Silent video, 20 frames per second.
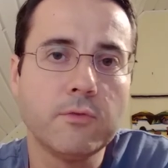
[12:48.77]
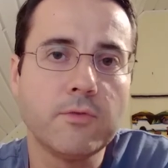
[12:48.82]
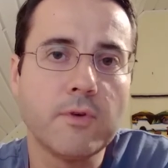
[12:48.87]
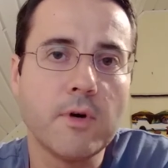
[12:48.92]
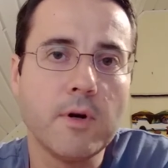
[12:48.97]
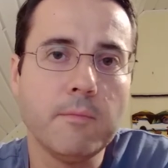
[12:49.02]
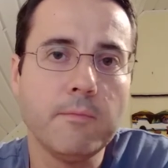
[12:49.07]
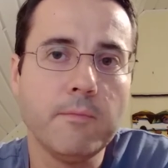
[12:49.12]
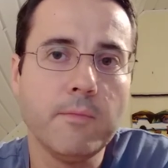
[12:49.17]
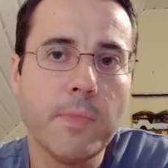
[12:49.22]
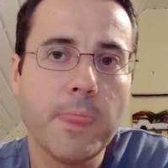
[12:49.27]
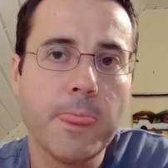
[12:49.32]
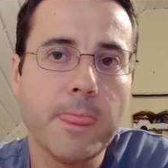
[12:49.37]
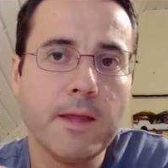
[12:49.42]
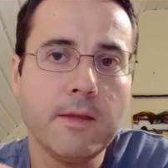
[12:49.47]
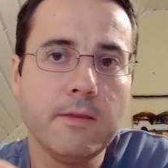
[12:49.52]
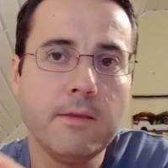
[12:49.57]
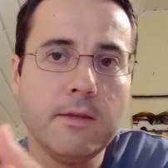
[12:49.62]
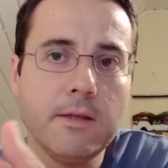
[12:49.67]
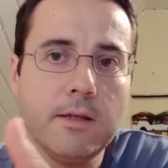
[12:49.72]

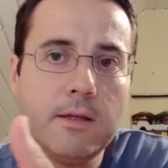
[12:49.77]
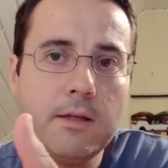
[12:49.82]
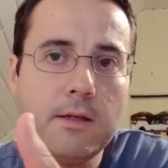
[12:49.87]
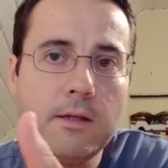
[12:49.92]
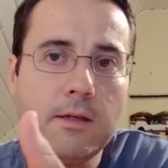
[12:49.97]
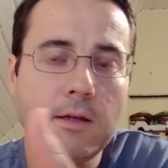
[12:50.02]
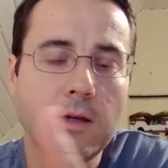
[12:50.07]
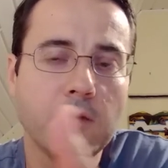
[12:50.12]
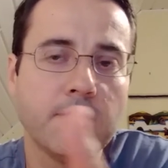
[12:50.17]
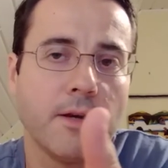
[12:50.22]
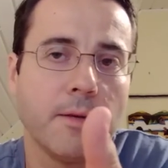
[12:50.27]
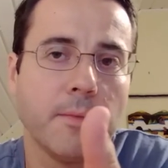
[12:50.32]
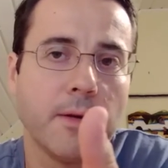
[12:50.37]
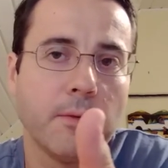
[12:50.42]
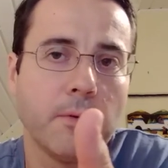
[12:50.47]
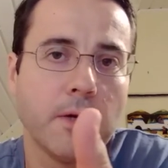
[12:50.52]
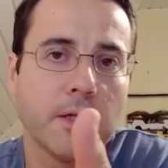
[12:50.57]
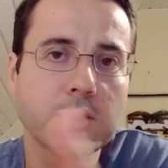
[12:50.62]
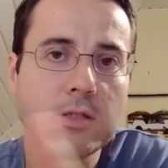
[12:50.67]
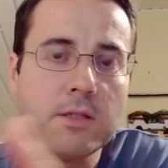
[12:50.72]
from the, if anybody
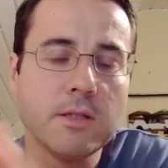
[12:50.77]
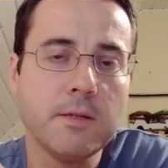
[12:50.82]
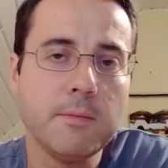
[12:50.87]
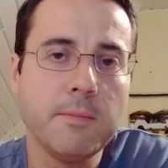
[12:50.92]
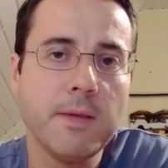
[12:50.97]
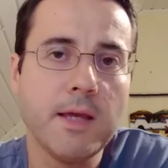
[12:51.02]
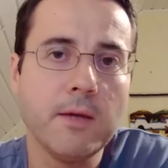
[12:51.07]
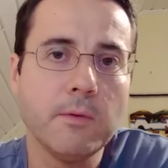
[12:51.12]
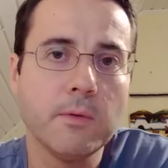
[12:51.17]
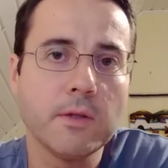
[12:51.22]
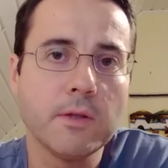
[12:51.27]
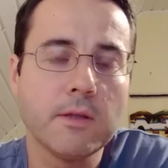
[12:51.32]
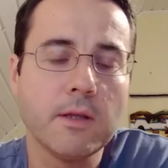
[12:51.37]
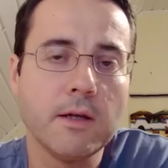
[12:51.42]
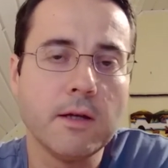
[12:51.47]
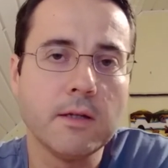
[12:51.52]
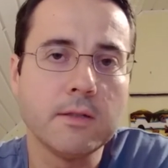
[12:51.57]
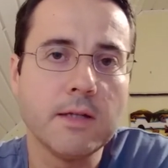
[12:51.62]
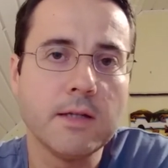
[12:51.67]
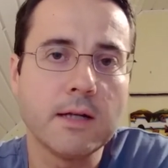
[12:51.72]
watched the debate with
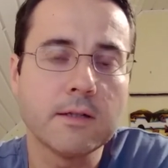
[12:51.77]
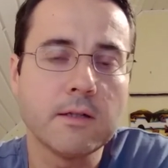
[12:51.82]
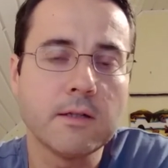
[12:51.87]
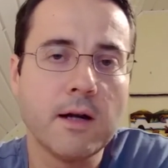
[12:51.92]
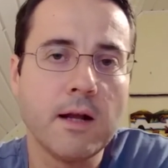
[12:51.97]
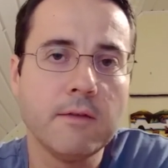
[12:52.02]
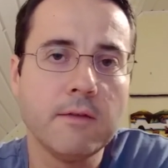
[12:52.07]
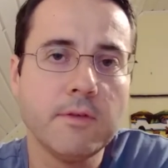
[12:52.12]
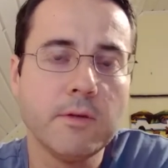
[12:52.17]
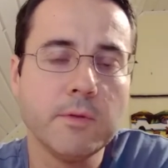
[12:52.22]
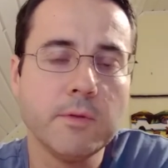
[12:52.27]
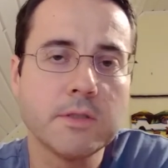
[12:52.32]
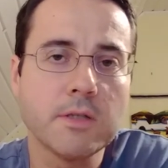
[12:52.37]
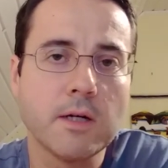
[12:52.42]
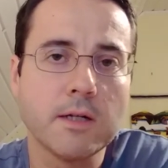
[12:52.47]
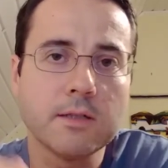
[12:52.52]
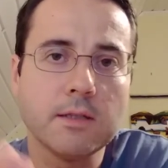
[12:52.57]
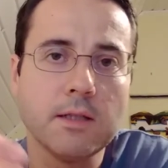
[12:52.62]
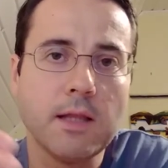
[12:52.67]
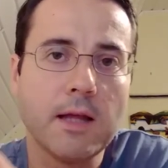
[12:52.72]
Dr. Avi, we
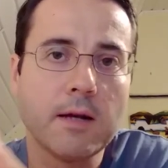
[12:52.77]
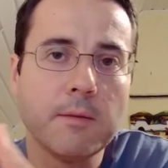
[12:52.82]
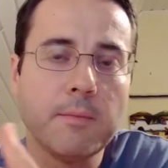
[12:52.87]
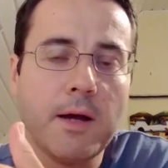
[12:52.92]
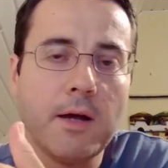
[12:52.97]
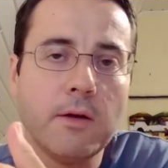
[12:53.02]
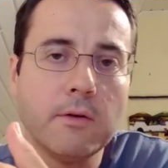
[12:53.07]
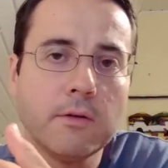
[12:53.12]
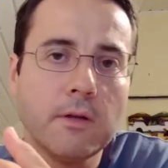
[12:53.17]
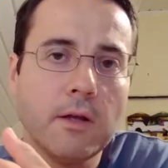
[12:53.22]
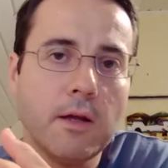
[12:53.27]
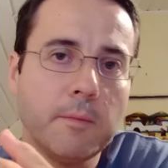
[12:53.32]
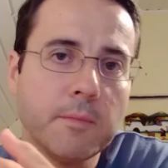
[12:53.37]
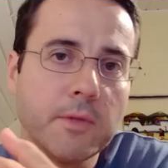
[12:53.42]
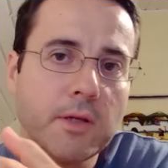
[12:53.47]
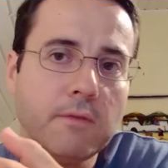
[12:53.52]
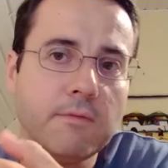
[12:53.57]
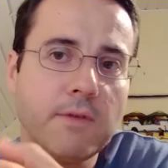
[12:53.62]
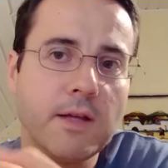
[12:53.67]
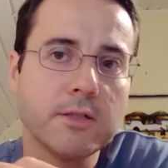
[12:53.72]
talked a lot about
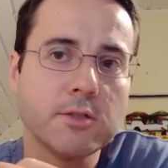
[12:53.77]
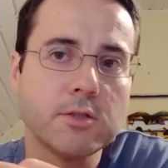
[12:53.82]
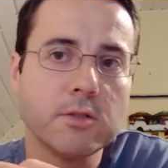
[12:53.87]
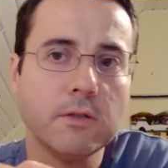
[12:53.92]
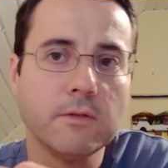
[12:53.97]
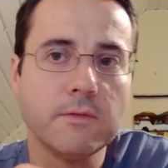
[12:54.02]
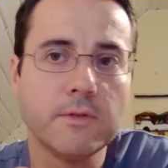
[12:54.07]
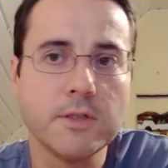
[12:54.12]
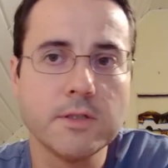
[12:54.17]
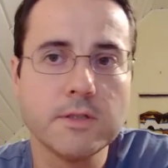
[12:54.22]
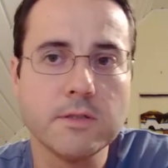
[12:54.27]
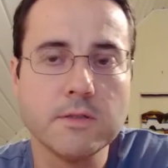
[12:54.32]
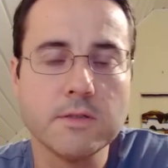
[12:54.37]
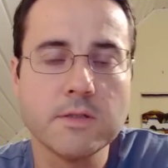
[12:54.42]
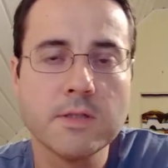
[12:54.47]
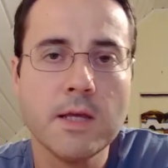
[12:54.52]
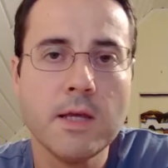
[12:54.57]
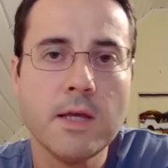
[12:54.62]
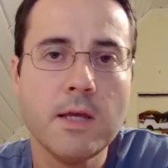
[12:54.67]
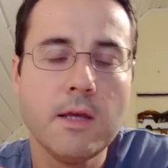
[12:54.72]
conventional
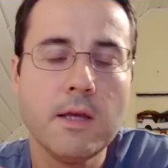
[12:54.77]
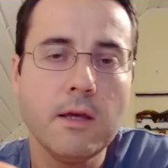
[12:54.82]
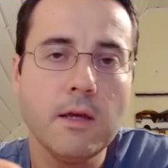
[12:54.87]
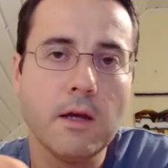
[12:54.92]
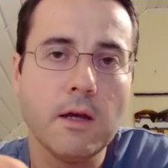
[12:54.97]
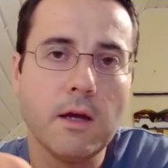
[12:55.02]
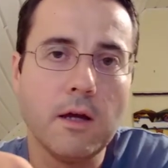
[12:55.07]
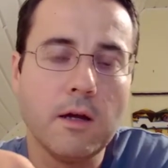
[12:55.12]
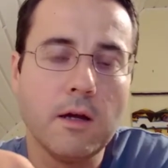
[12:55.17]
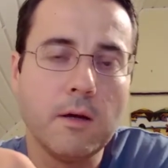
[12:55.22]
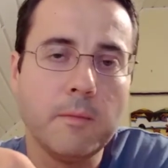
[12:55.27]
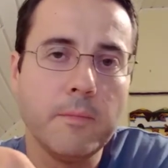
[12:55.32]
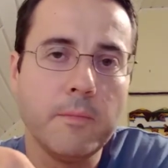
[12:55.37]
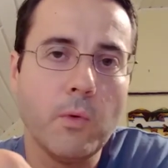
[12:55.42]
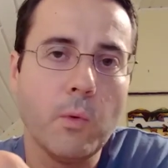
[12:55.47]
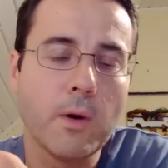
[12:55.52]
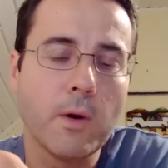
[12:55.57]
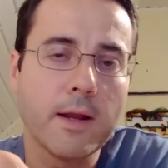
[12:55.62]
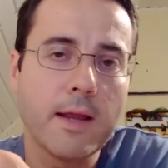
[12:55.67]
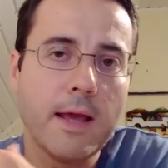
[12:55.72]
versus
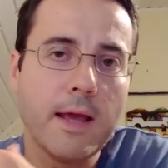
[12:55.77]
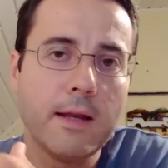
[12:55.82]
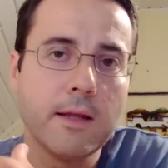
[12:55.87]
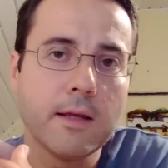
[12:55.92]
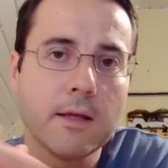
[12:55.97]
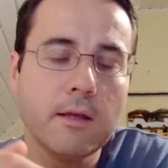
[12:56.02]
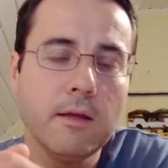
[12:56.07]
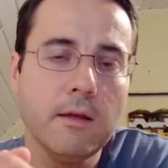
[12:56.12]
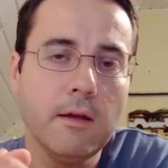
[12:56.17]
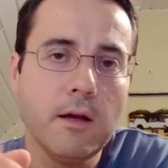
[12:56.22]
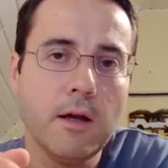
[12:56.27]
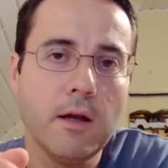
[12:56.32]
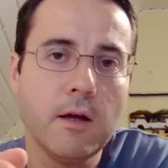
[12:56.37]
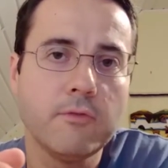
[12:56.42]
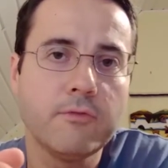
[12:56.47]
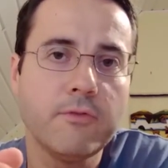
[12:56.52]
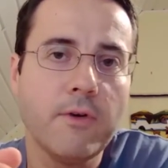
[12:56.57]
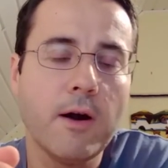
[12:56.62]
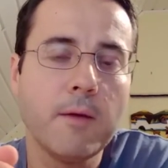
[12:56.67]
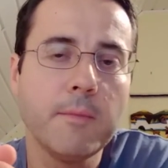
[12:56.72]
organic
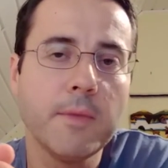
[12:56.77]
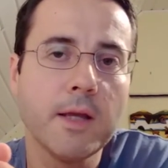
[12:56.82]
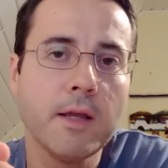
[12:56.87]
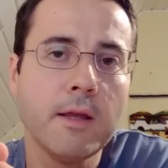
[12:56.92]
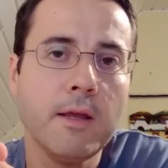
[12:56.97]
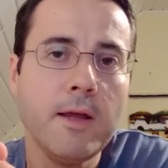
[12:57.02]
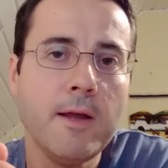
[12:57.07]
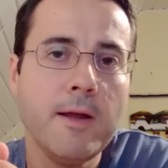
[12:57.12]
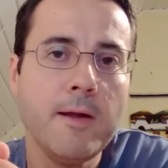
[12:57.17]
farming.